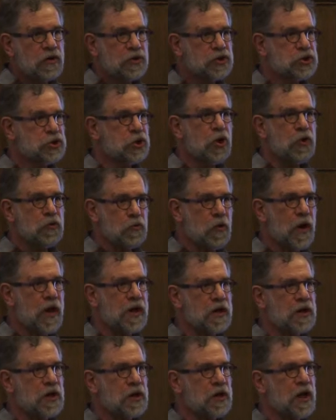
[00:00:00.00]
start
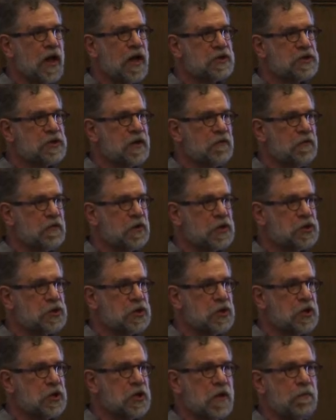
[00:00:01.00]
writing a class
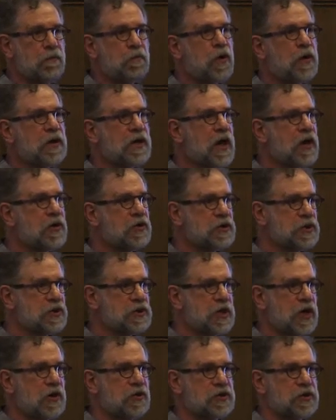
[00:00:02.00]
definition and then put getters
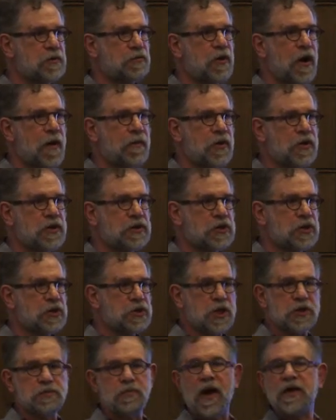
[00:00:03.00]
and setters and properties
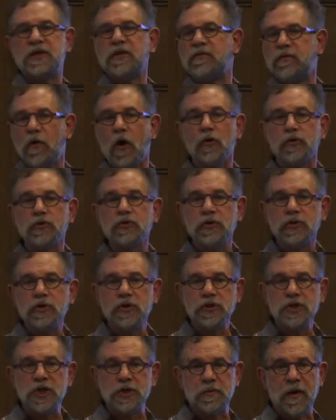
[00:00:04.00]
in just by default,
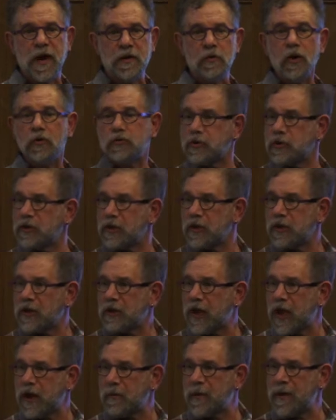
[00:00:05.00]
just by rote.
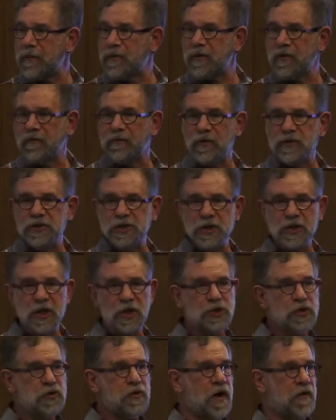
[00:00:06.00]
A lot of people, the first thing
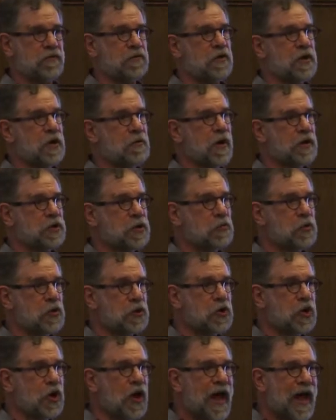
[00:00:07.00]
they do after they write the
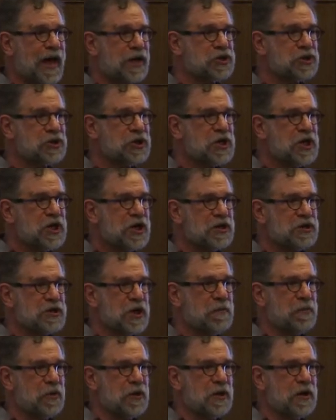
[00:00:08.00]
word class is
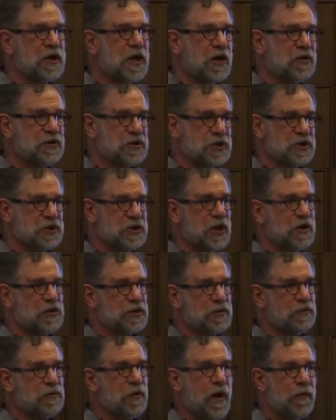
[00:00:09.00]
they put in getters and
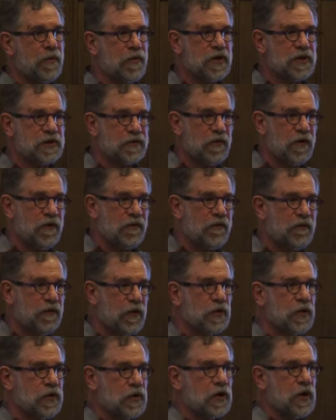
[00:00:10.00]
setters and properties for every
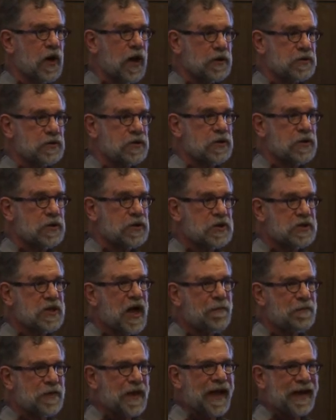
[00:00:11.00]
field of the class.
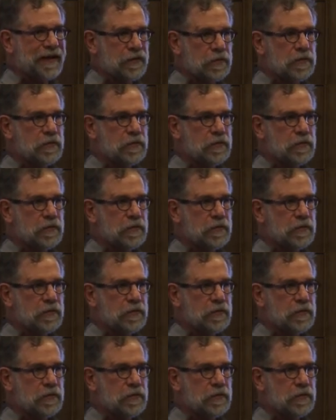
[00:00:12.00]
Stop that.